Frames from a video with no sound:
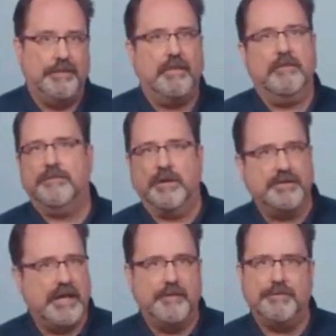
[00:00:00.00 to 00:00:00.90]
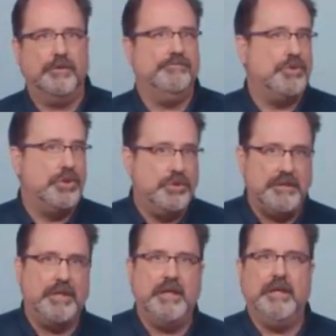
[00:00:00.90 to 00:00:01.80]
for example,
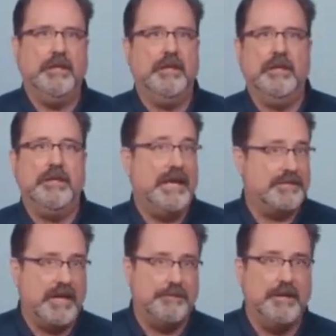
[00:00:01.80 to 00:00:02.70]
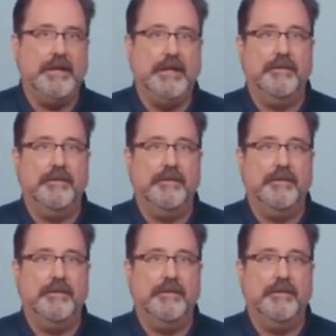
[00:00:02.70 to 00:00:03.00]
UDP and SIP,